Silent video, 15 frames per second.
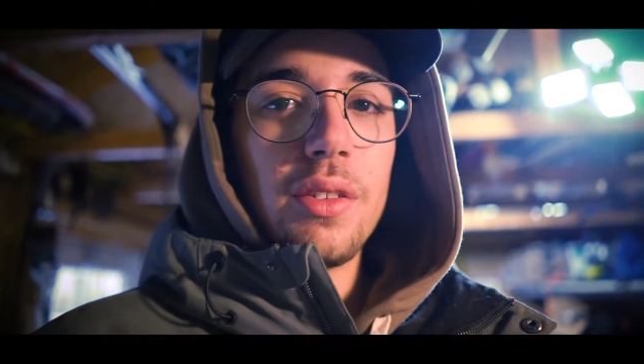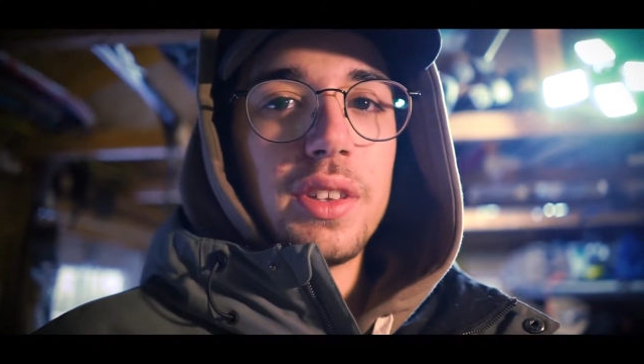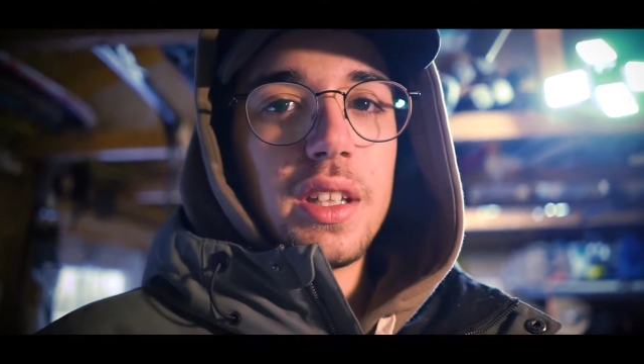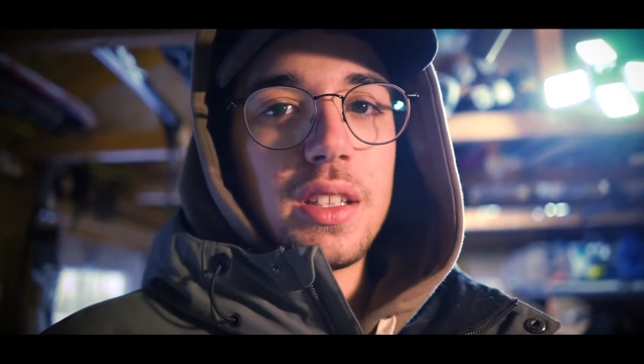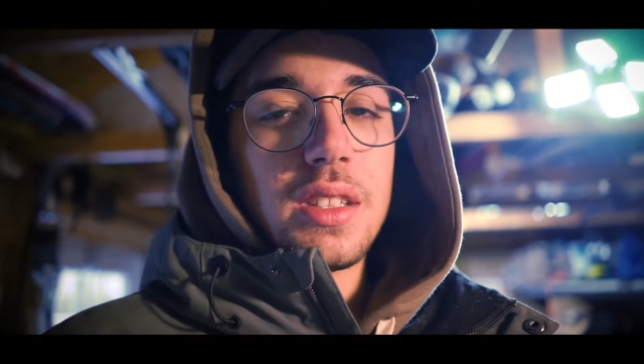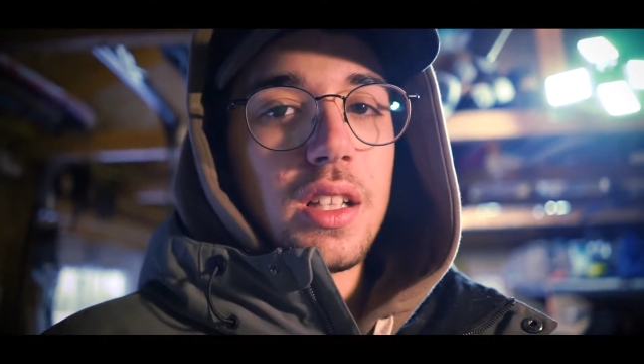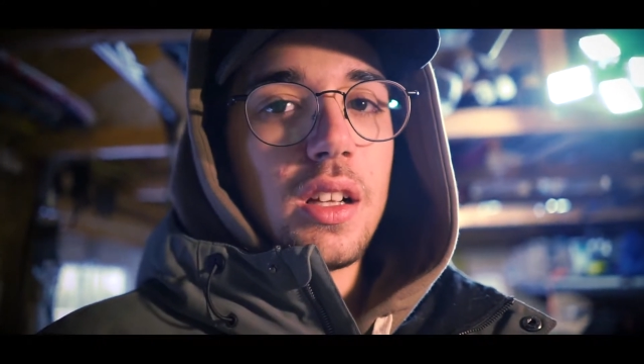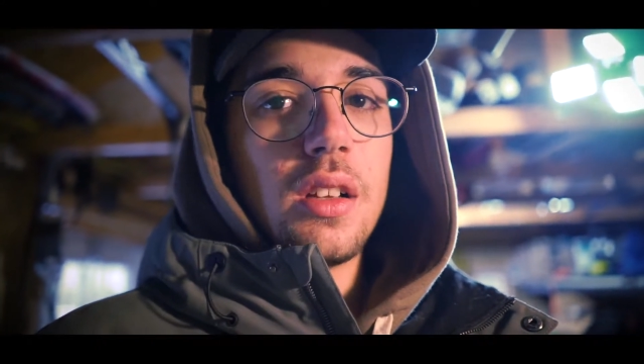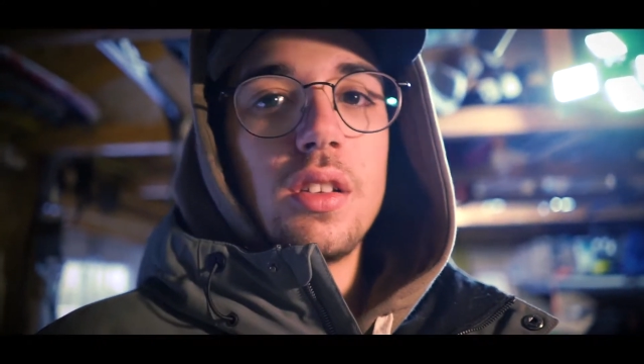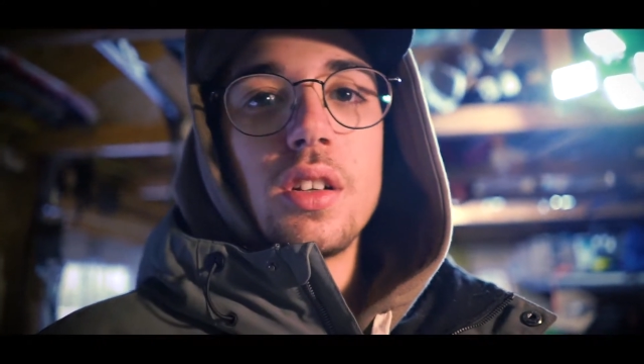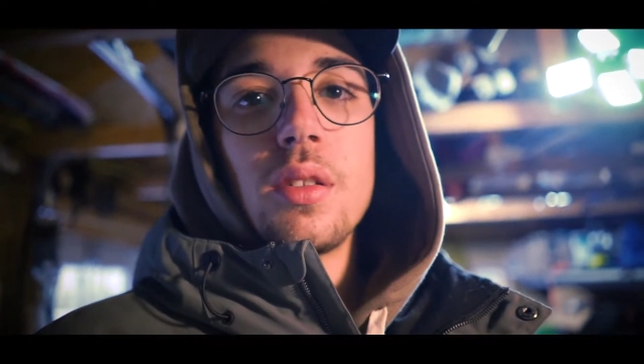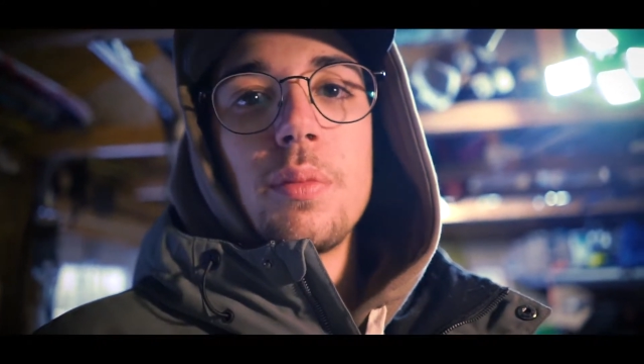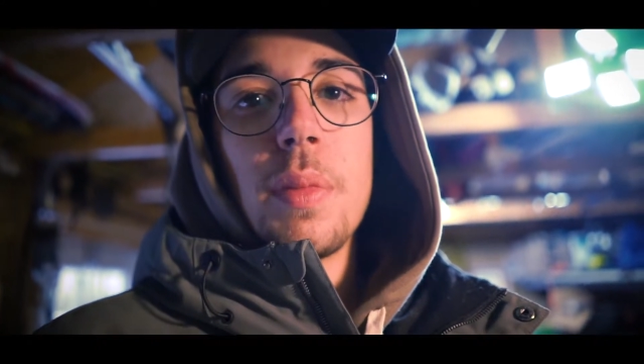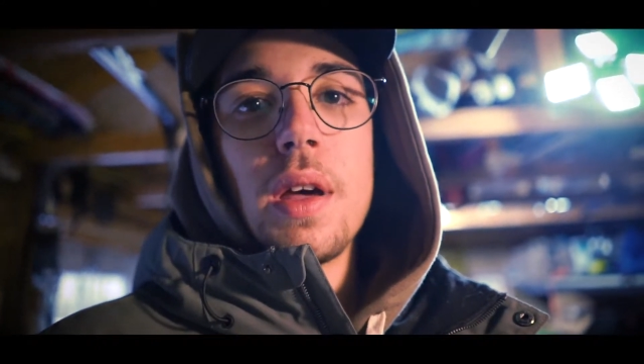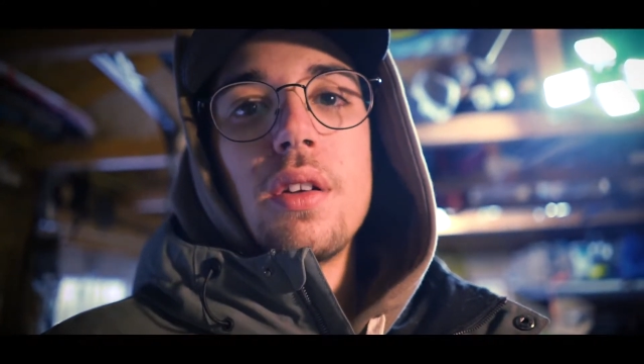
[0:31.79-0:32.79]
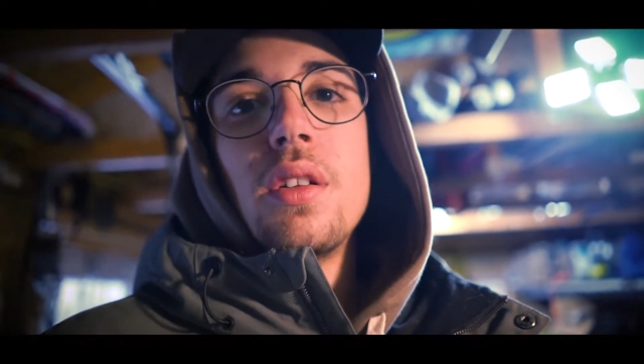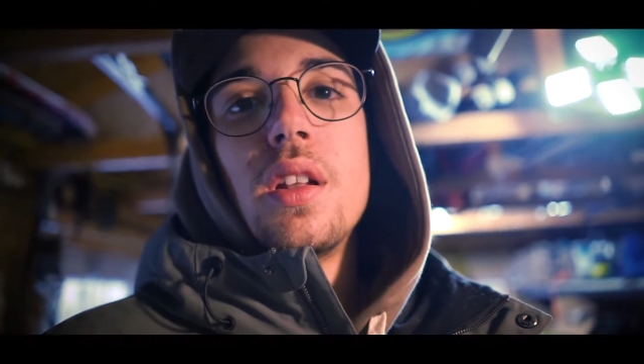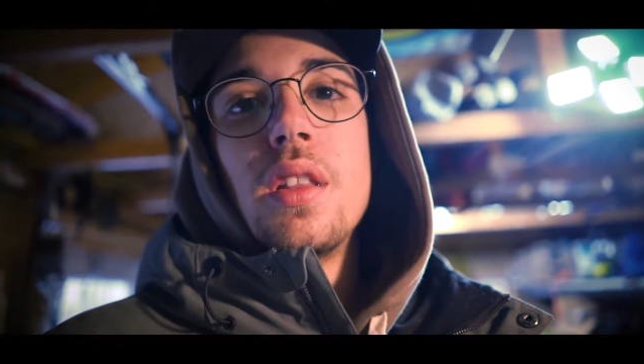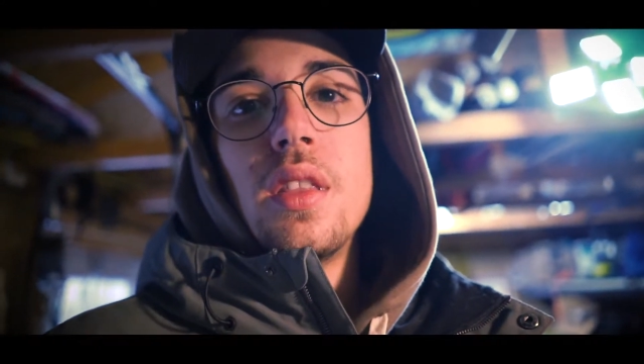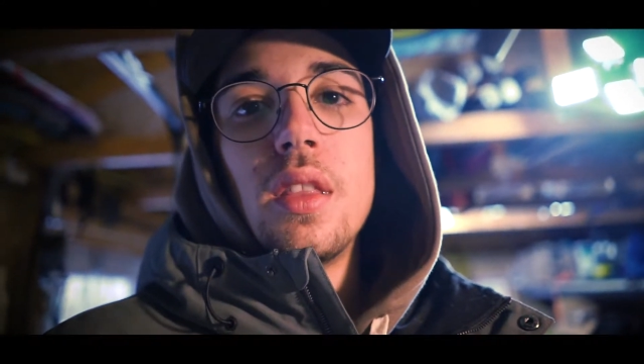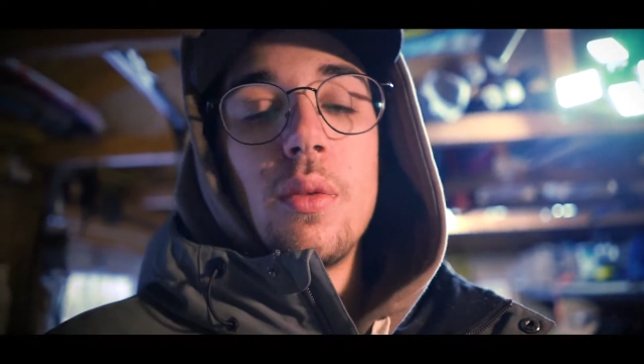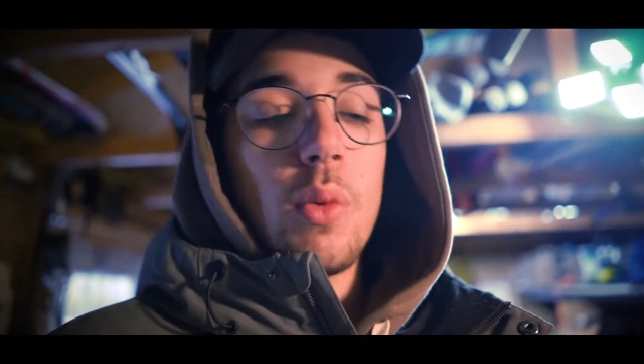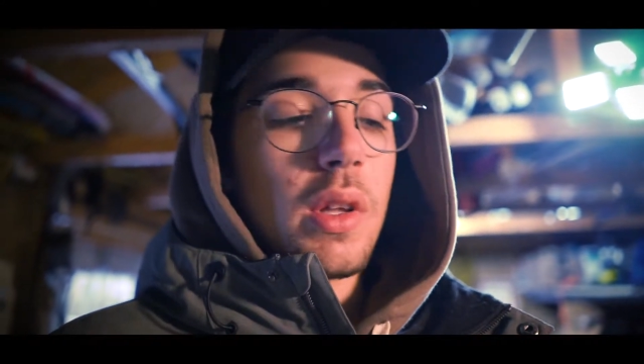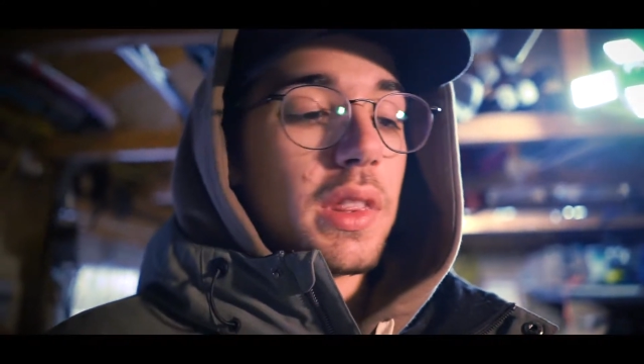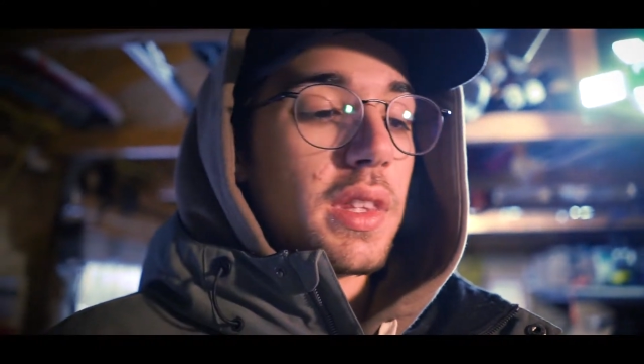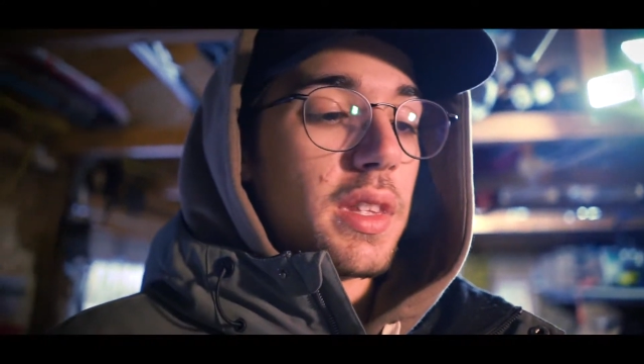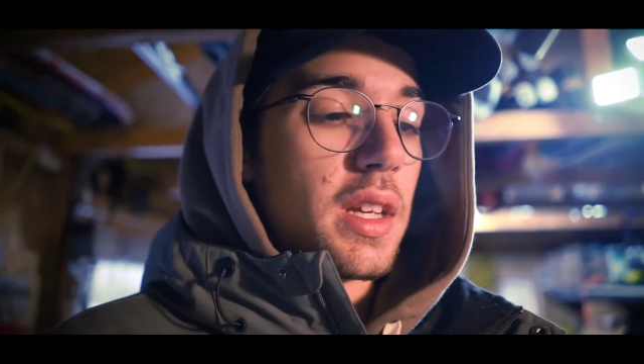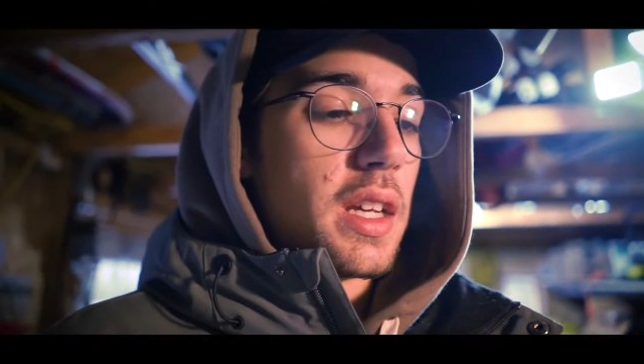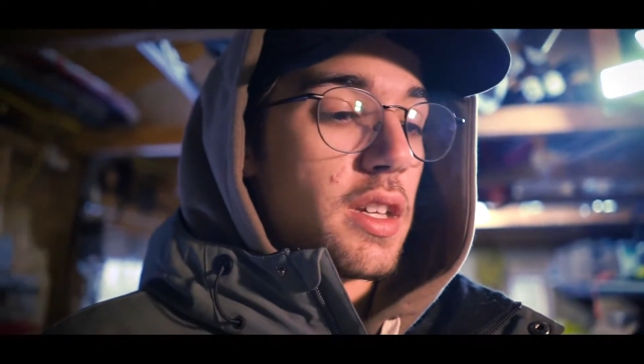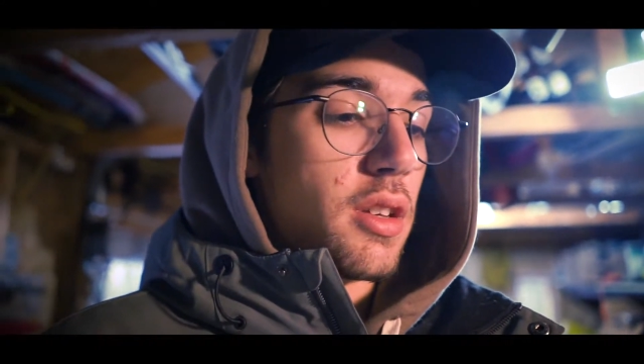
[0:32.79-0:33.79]
they still look better than
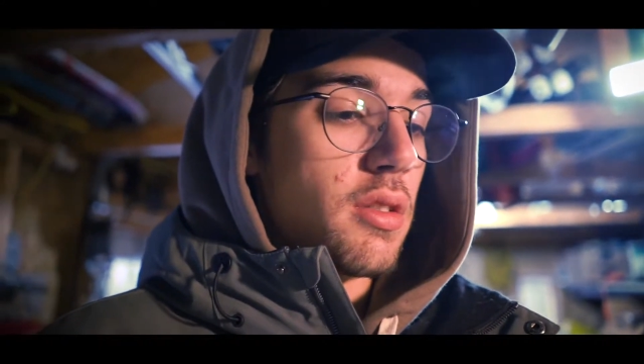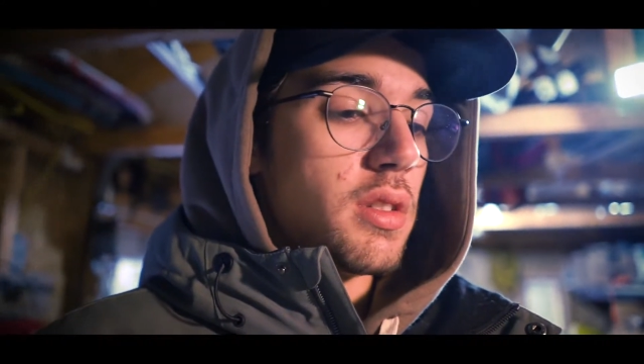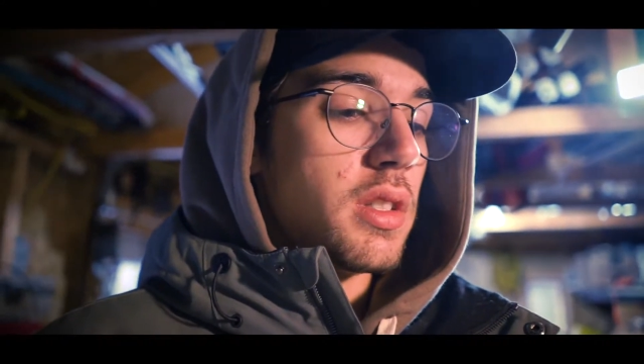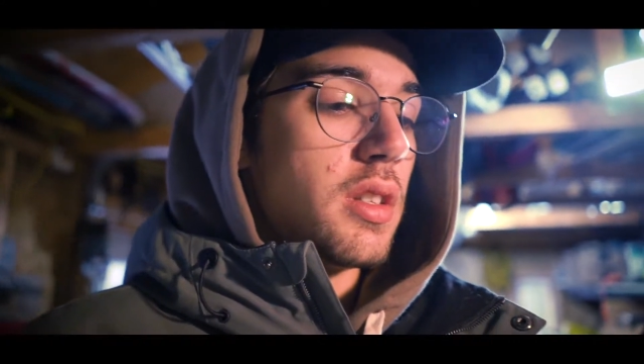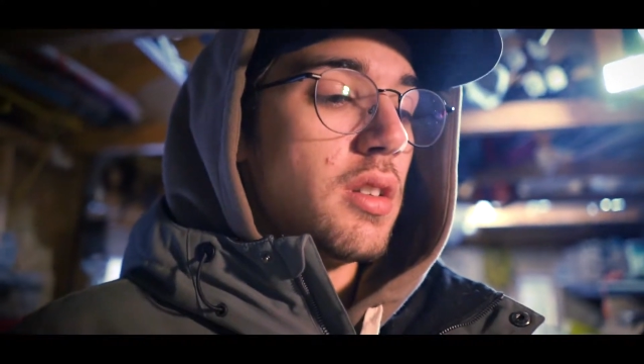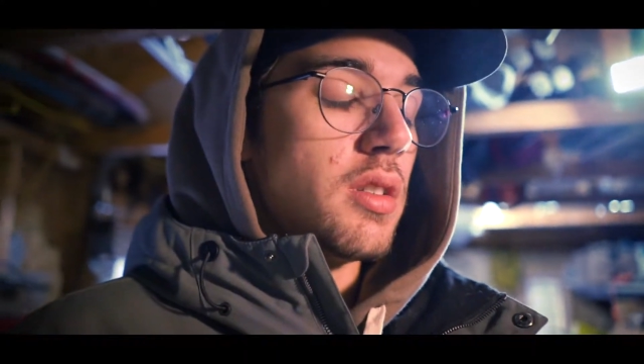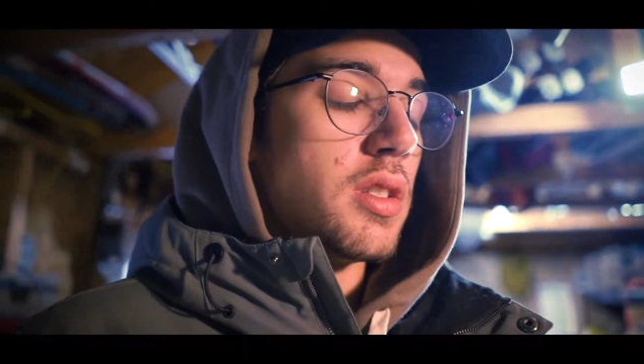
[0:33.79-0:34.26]
what they used to,